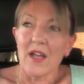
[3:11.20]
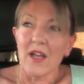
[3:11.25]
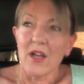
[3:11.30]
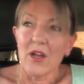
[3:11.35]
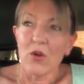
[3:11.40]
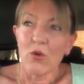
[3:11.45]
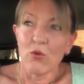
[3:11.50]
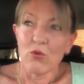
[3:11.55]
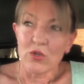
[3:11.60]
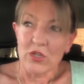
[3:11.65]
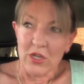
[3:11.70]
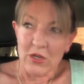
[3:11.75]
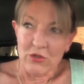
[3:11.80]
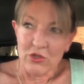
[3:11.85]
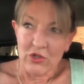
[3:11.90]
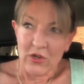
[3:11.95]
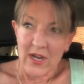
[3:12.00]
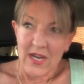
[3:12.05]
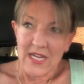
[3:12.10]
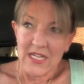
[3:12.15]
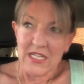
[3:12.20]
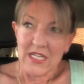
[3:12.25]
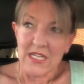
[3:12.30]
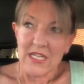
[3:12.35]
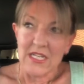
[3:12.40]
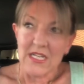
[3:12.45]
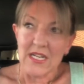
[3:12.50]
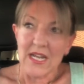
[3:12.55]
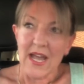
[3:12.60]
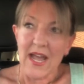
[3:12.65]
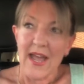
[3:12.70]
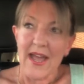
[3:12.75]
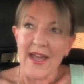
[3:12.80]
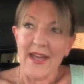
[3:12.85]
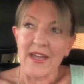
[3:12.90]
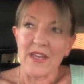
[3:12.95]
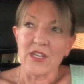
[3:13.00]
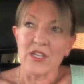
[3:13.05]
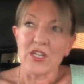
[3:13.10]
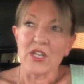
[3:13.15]
Auto Trader
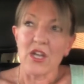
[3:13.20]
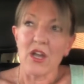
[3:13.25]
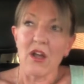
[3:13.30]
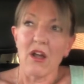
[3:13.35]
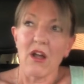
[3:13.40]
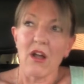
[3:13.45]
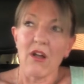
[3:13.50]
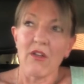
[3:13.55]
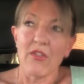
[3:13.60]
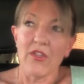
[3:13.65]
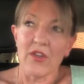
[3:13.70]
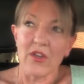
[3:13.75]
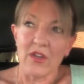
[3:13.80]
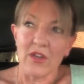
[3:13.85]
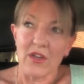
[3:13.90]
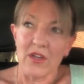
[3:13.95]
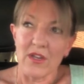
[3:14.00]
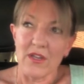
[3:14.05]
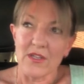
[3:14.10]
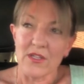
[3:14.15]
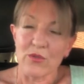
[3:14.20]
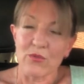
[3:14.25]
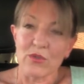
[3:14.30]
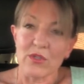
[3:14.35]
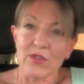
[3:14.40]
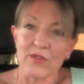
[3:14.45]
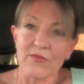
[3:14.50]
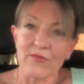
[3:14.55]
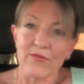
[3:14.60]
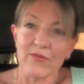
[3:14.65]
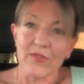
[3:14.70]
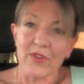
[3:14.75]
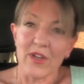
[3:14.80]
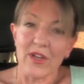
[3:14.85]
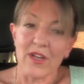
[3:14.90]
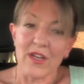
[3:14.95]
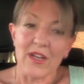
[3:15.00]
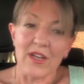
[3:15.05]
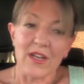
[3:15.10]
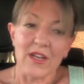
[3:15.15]
and other sort of
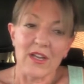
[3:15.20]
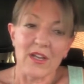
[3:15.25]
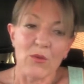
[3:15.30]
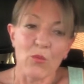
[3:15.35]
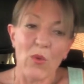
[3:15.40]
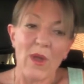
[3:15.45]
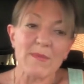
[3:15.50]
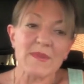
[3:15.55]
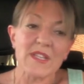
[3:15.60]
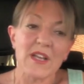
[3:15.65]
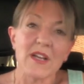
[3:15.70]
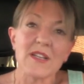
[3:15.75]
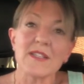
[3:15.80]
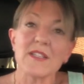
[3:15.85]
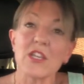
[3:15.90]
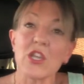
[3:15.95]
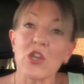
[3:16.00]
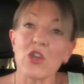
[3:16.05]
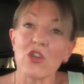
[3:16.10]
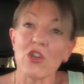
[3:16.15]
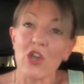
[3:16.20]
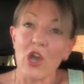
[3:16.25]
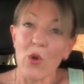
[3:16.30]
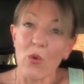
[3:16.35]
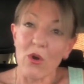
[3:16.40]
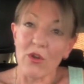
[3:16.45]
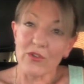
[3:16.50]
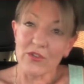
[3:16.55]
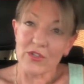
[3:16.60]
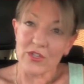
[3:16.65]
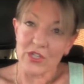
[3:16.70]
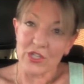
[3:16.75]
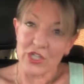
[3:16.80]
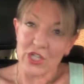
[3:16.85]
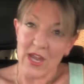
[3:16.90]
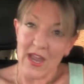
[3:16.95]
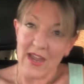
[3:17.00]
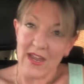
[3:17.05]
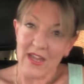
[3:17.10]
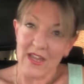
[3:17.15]
websites that you can go on to
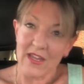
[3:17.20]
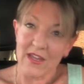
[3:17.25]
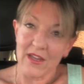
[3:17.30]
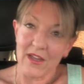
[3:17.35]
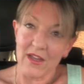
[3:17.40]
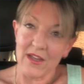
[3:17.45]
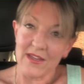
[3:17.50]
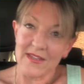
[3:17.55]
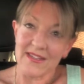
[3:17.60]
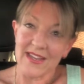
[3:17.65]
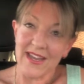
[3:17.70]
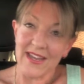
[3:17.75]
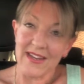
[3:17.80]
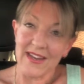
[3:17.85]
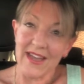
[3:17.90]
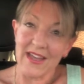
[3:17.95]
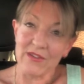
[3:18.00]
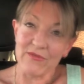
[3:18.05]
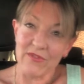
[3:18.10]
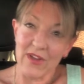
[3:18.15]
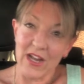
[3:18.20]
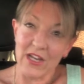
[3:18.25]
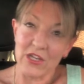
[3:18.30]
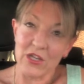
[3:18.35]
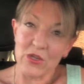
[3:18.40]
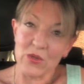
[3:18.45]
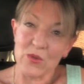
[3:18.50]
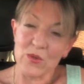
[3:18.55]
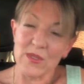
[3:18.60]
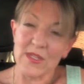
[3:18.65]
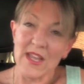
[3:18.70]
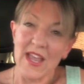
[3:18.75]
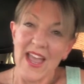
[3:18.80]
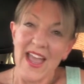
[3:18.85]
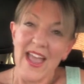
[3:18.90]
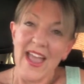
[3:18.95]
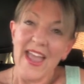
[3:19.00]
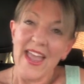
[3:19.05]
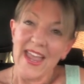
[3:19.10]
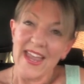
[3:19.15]
check second-hand values,
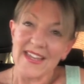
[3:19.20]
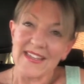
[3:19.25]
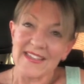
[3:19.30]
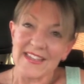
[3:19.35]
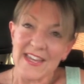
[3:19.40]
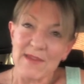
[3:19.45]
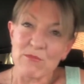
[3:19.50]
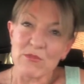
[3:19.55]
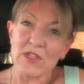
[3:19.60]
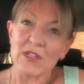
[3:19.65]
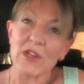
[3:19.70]
it seemed